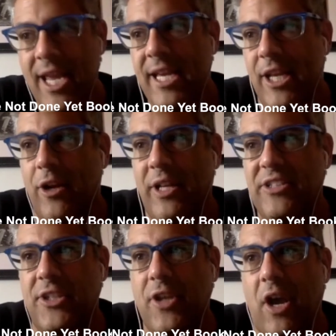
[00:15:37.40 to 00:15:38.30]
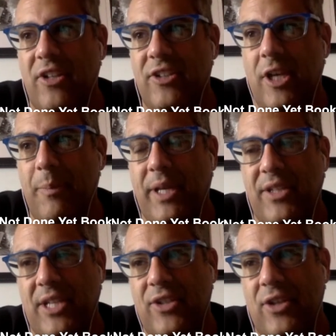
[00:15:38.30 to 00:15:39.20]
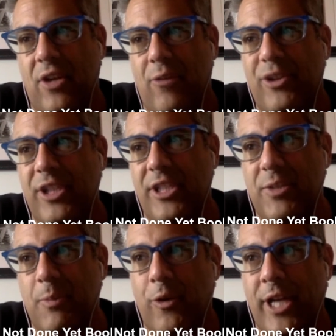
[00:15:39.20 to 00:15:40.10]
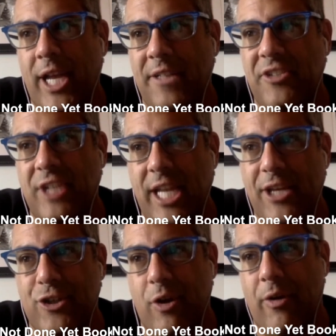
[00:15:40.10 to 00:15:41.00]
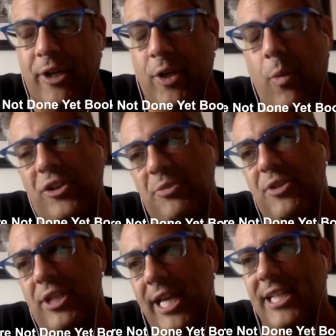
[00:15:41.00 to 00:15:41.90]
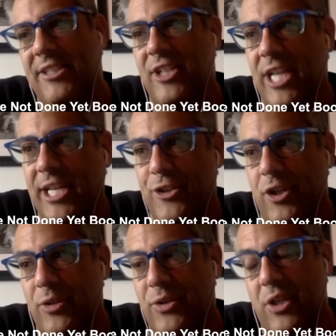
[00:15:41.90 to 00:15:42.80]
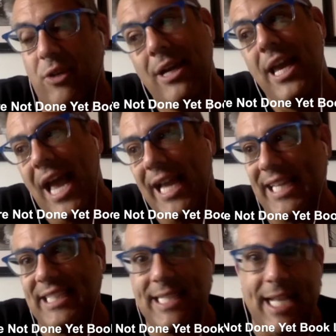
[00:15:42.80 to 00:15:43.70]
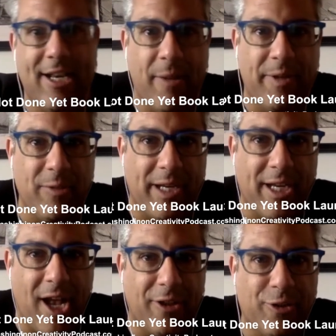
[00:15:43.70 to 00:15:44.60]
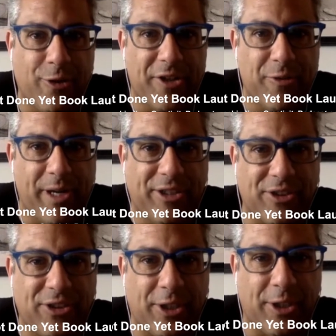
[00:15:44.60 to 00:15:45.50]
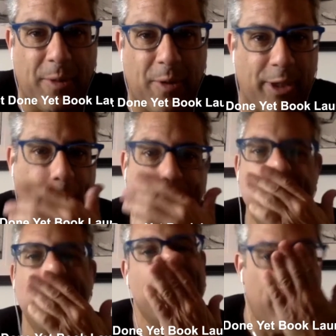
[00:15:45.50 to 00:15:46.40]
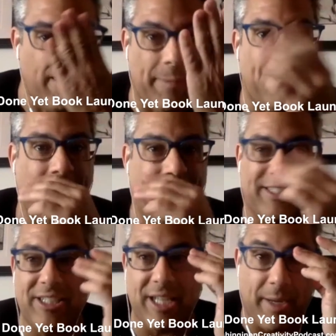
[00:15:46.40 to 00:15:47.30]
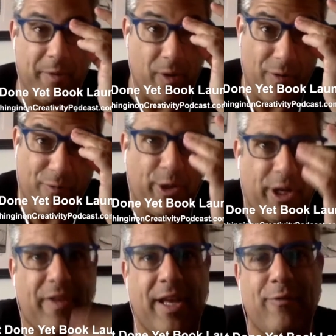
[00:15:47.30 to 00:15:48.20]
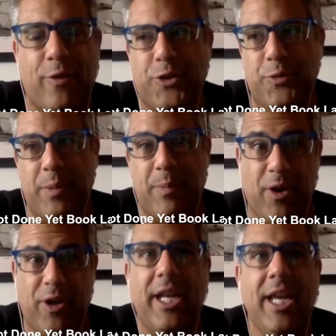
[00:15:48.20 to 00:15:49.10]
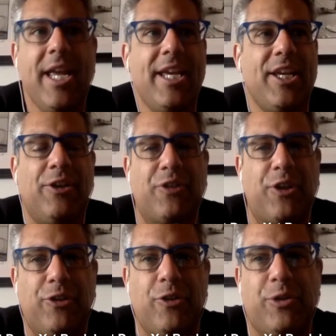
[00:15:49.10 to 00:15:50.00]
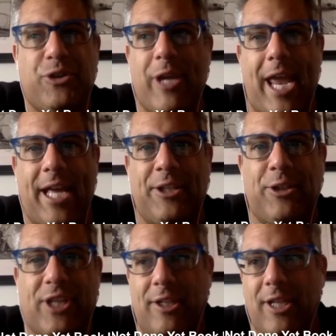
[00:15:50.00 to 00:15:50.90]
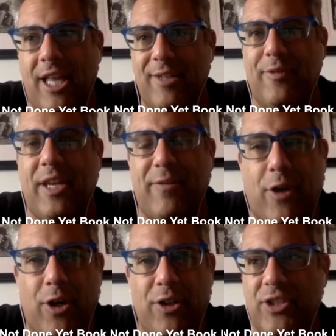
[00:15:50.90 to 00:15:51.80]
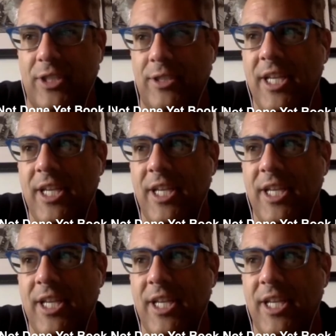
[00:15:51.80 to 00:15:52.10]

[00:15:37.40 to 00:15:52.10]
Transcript: that's the toss up, because I saw Richie this morning on the Today Show. I'm going to watch him tonight on Tonight Show. So I guess he's not coming to my college graduation ceremony. You know what I mean? I guess he's not coming to our 40th anniversary party. So you do what you can. You send a lot of gift cards and